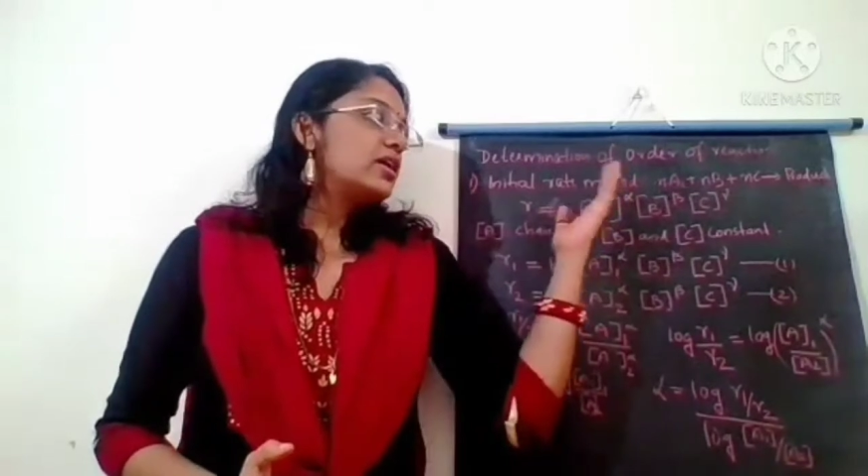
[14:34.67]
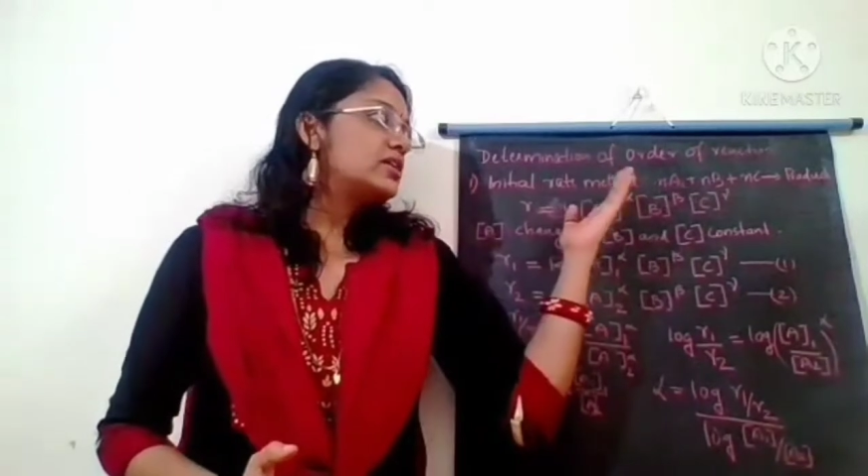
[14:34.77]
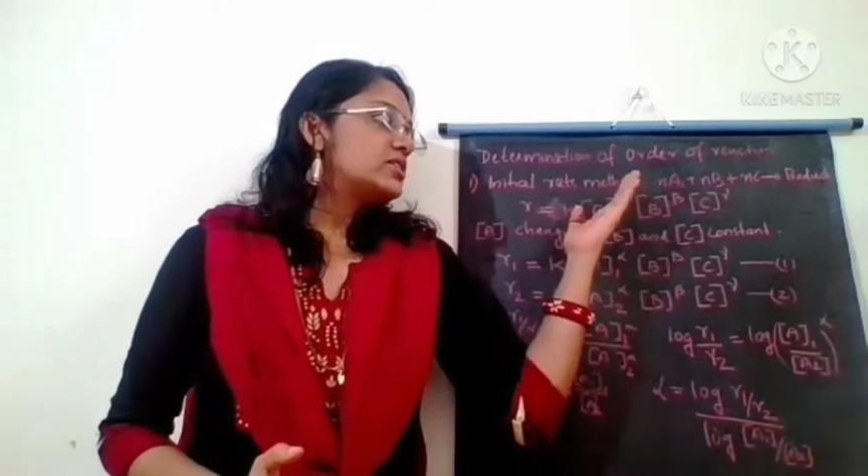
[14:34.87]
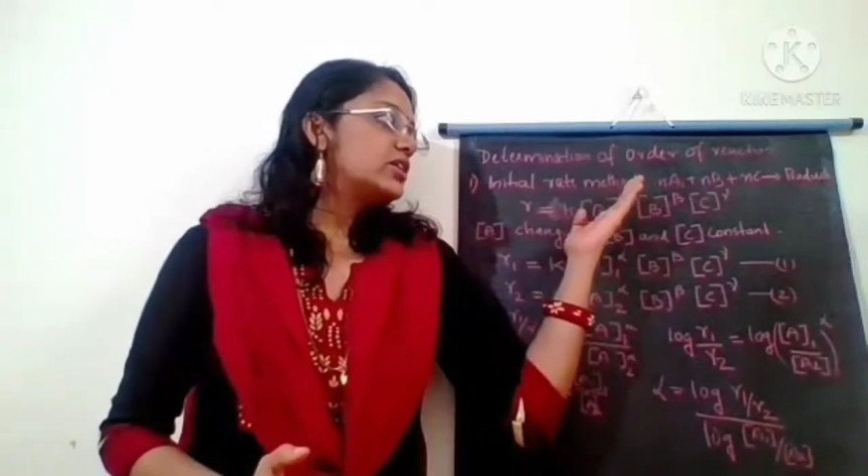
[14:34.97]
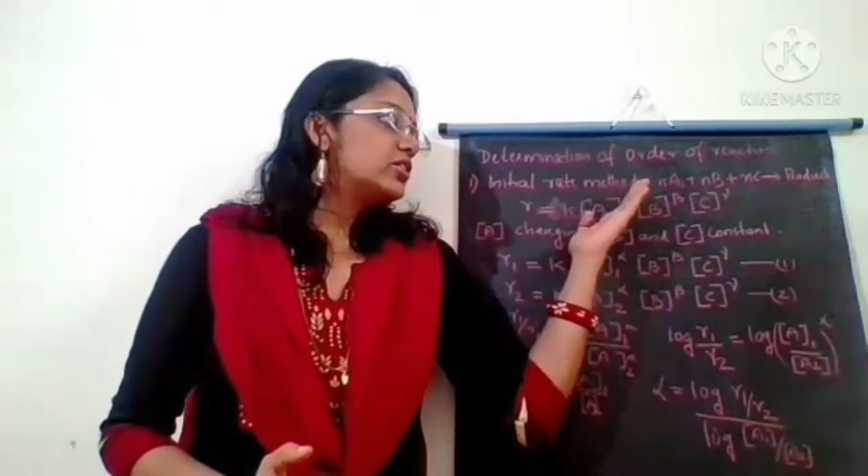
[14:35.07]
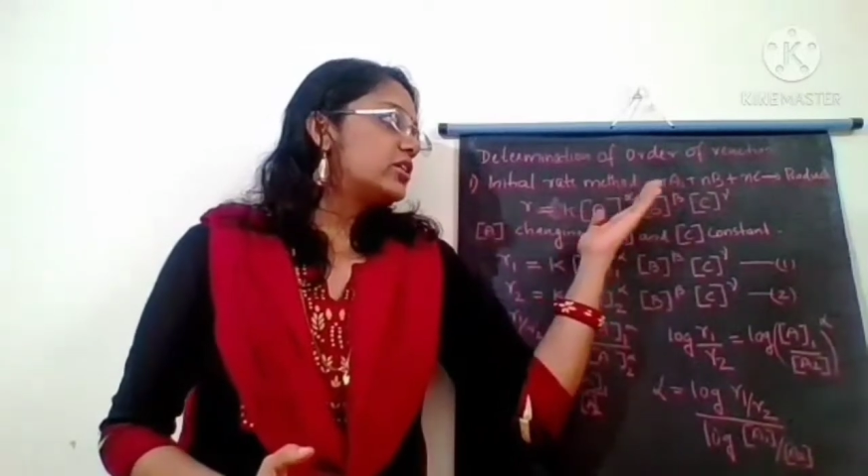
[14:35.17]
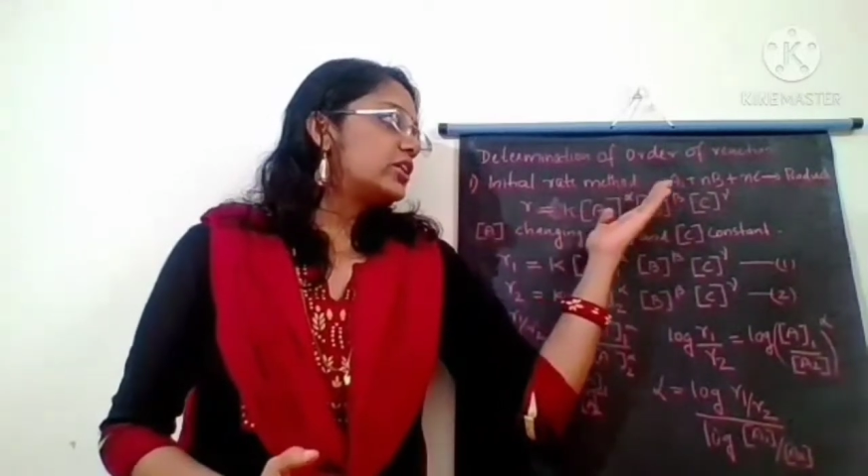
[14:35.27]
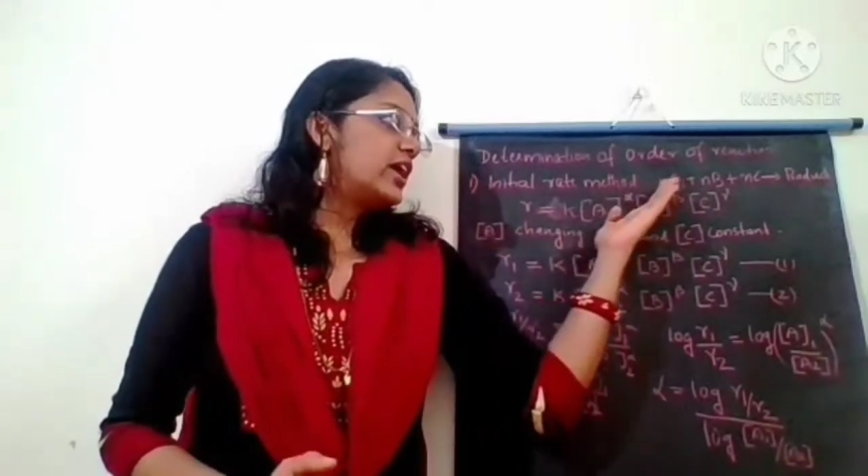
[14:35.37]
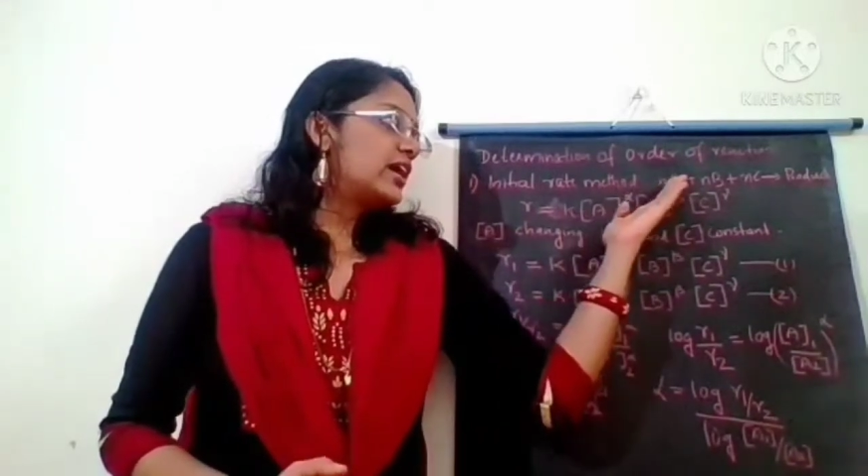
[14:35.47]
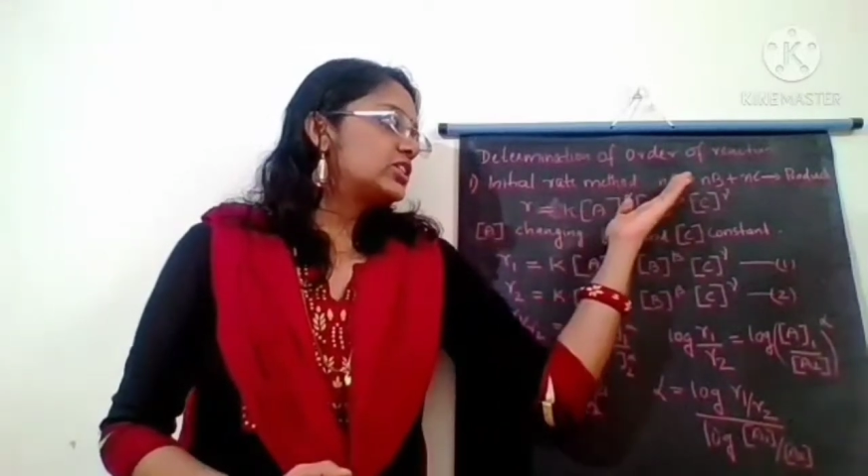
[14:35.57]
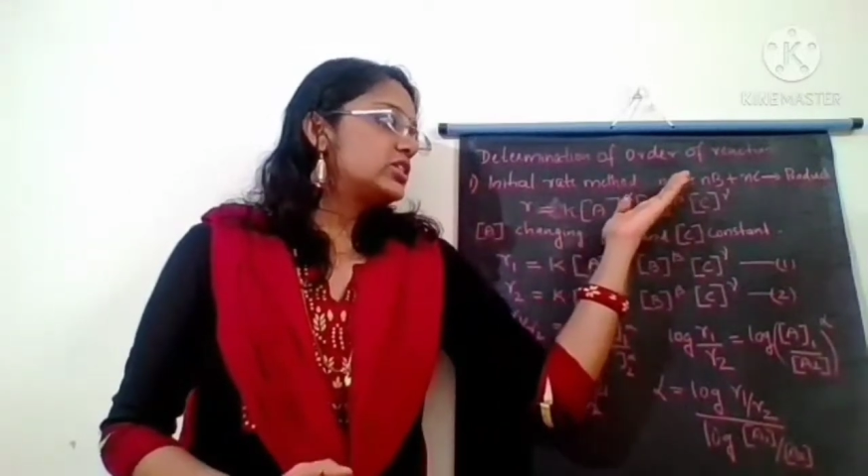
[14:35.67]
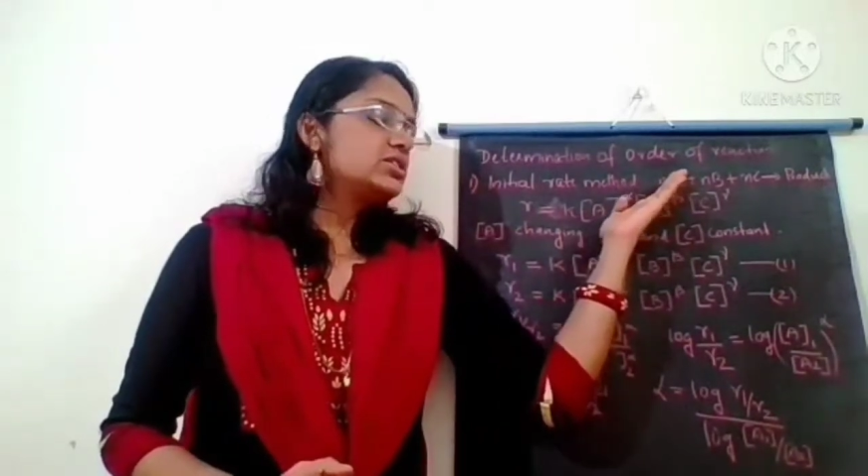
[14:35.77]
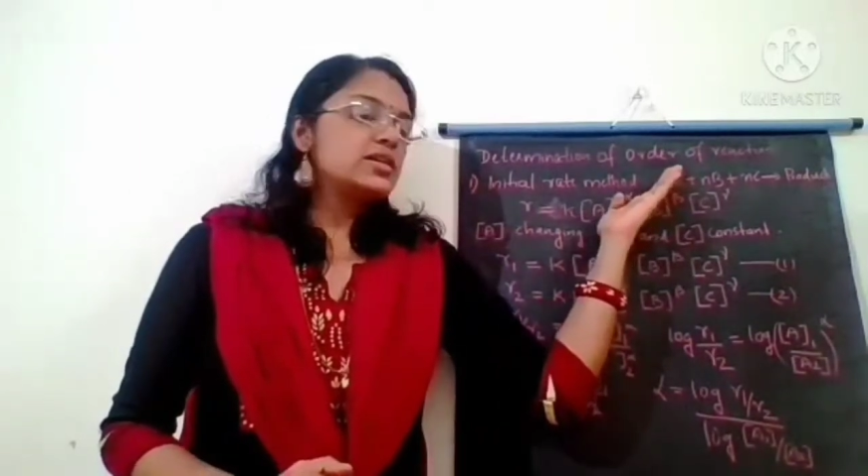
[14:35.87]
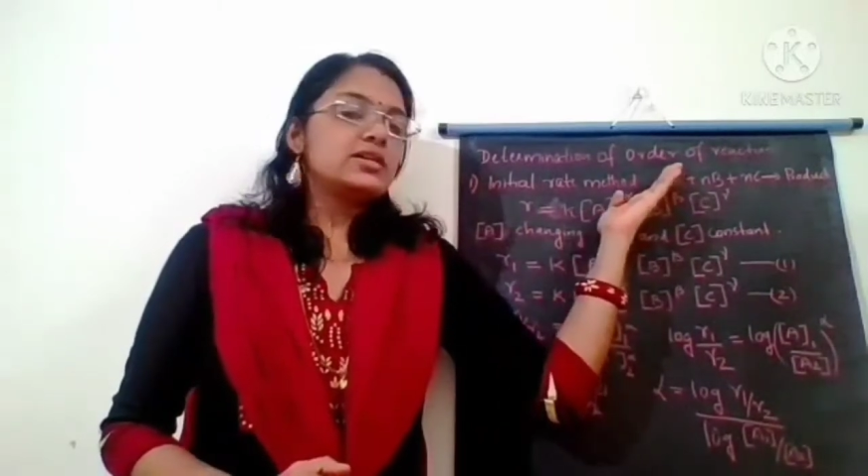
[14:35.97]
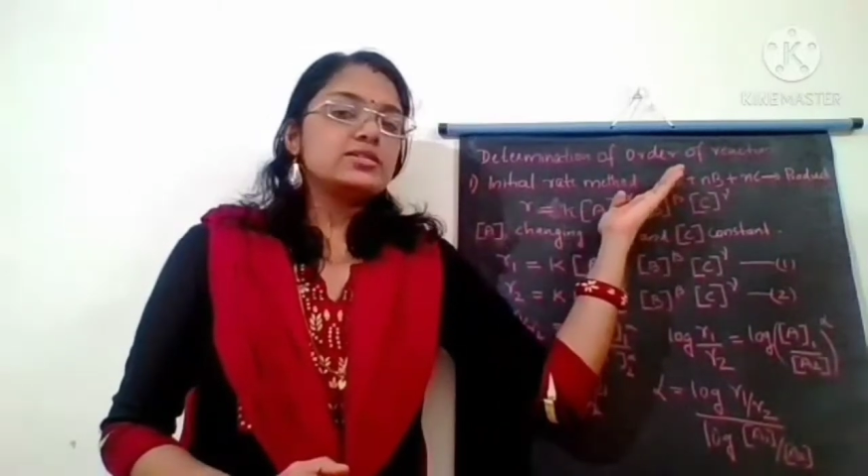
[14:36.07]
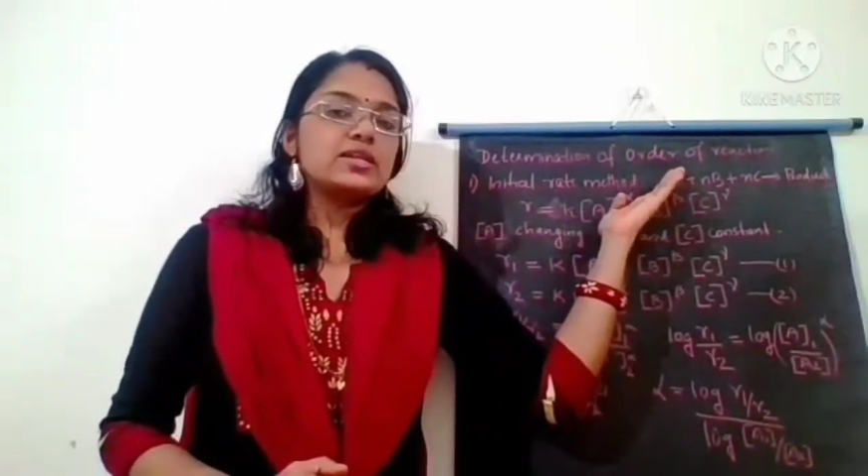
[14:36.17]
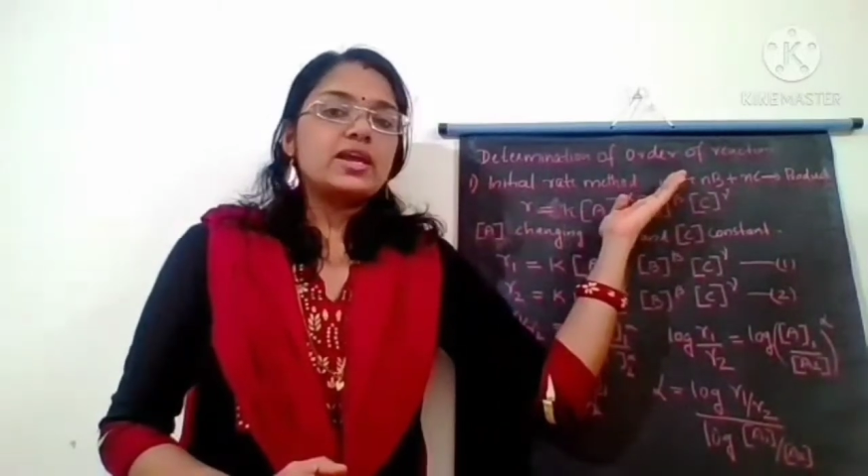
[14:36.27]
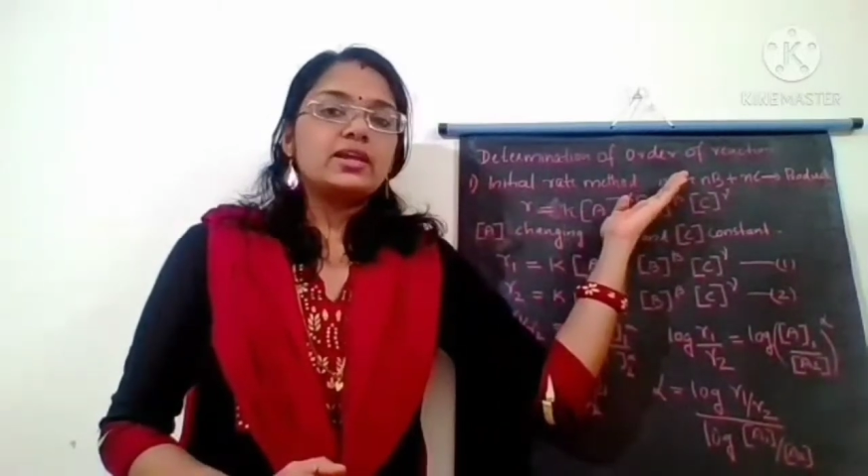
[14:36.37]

general reaction, that is Na